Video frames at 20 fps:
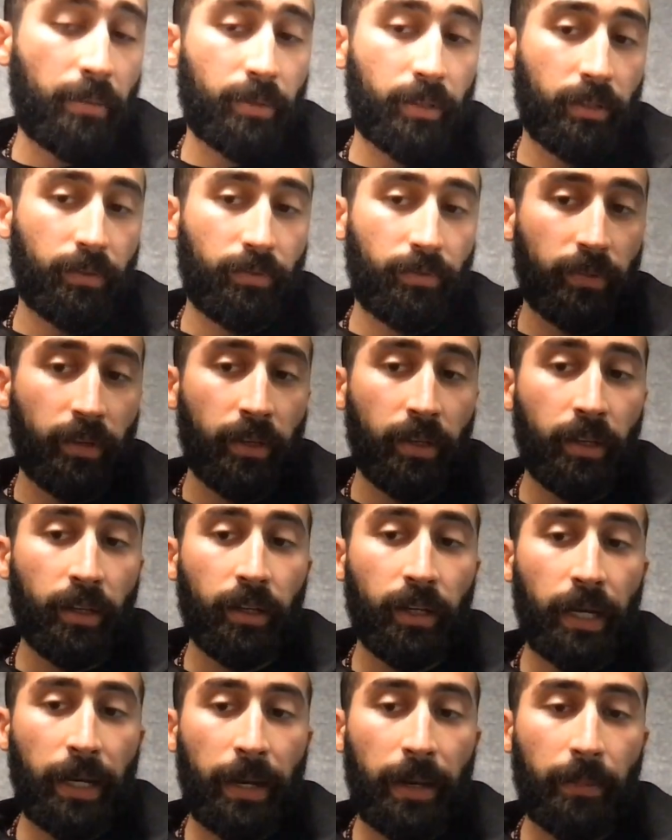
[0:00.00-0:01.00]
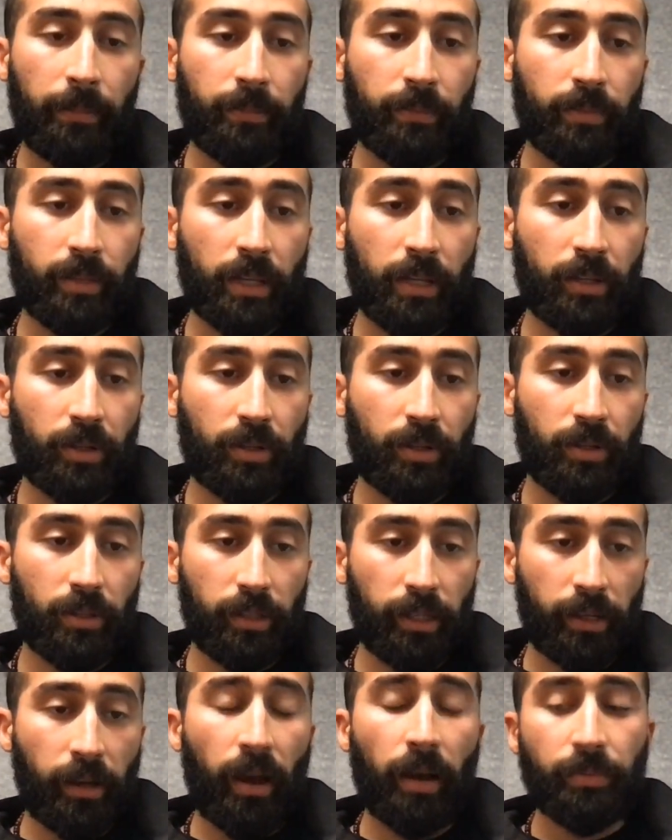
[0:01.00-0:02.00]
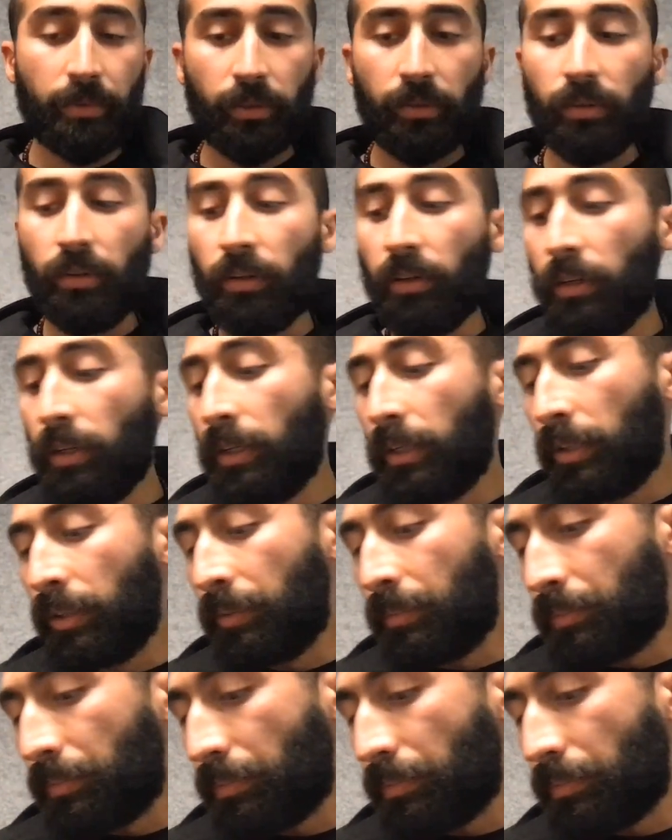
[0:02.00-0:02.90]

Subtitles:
other types of sensors like optical.